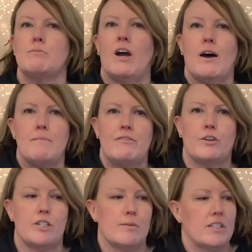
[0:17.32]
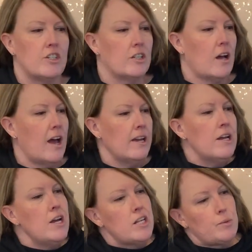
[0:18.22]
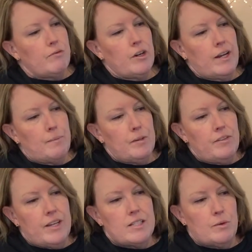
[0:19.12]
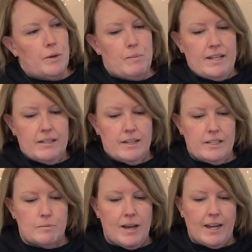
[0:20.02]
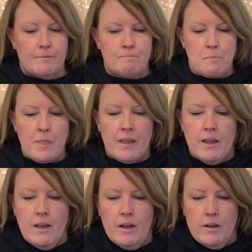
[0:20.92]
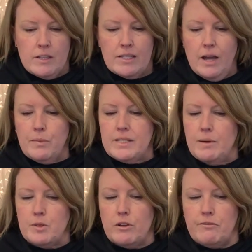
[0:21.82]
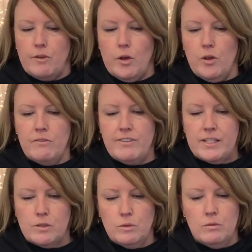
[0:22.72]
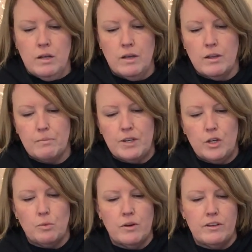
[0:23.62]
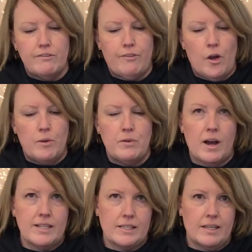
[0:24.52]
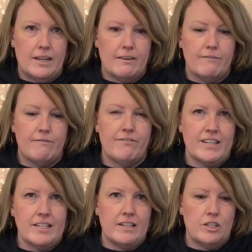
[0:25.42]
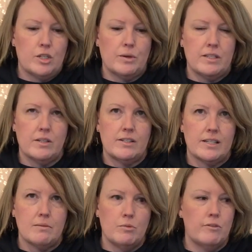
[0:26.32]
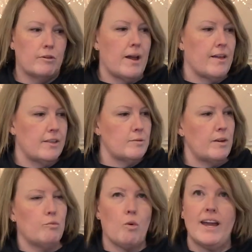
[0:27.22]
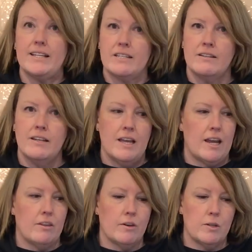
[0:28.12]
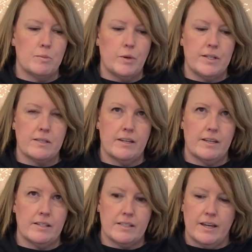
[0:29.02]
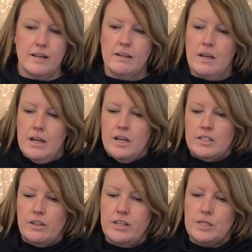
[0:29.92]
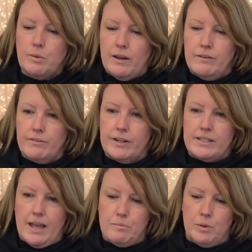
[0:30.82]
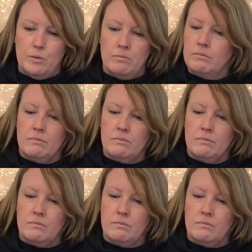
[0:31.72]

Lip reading: behind me for Christmas in July. So we've got a couple of these that we need to make. Start with some sort of urn vessel, but you want your foam nicely fitted into it so it doesn't move around. There's a bit of weight in those poinsettias there. So this one, for example,